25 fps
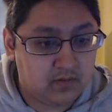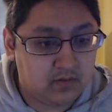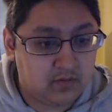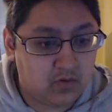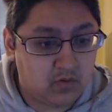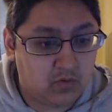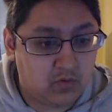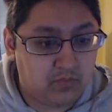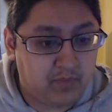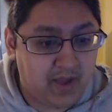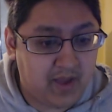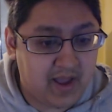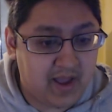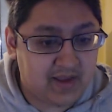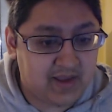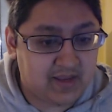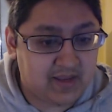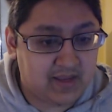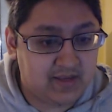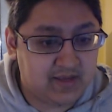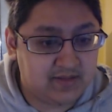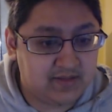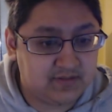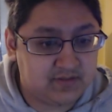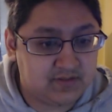go
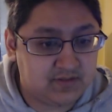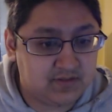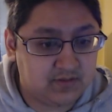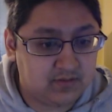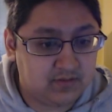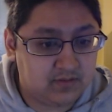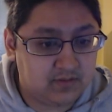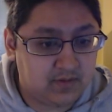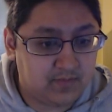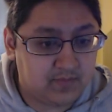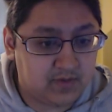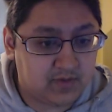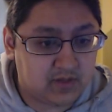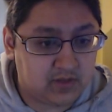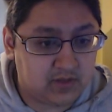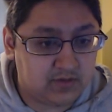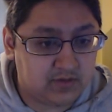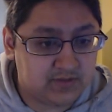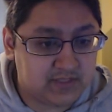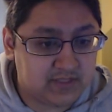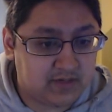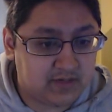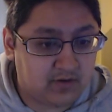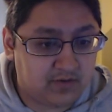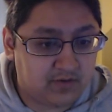back in, I'm gonna
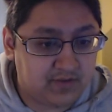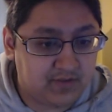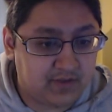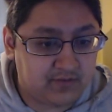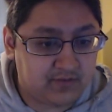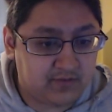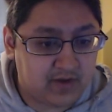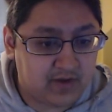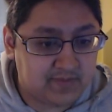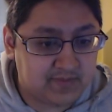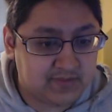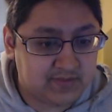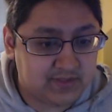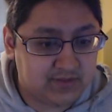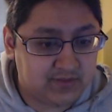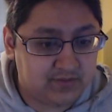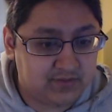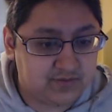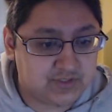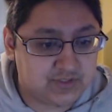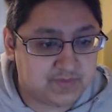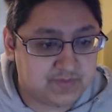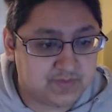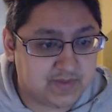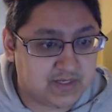close out all the other apps
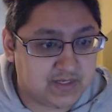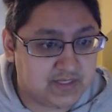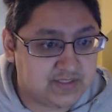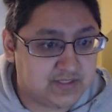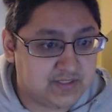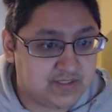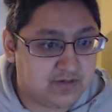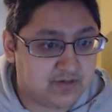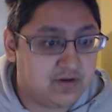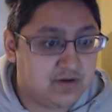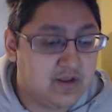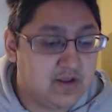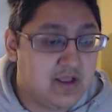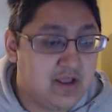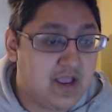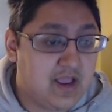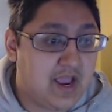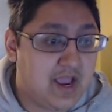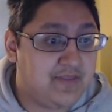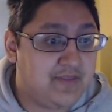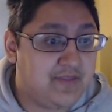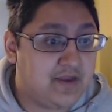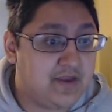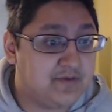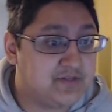too, just make it easier.
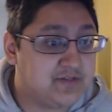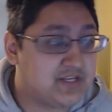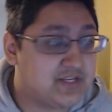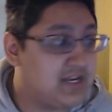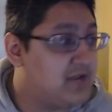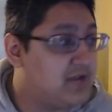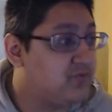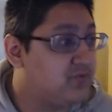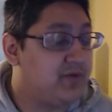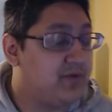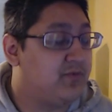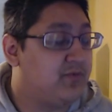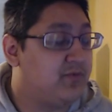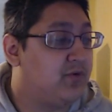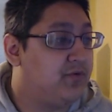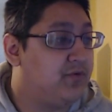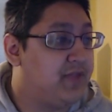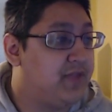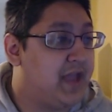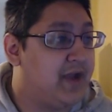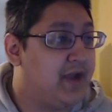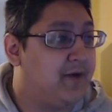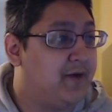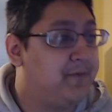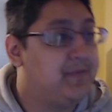And then I'm just gonna hit reroll
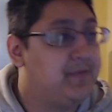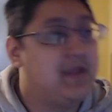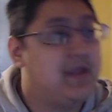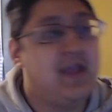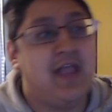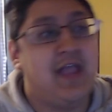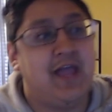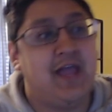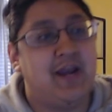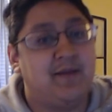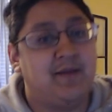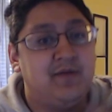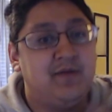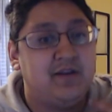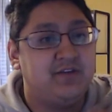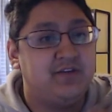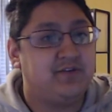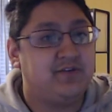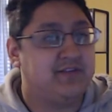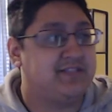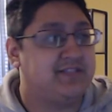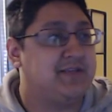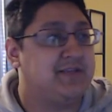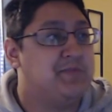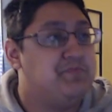now. And I'm gonna
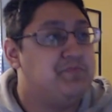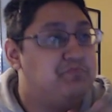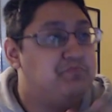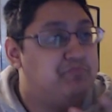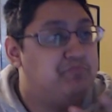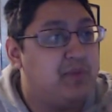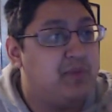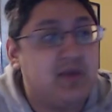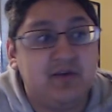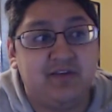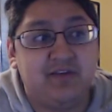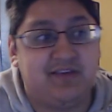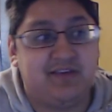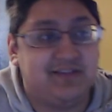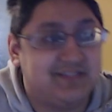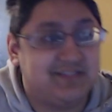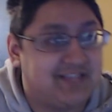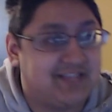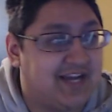do this a billion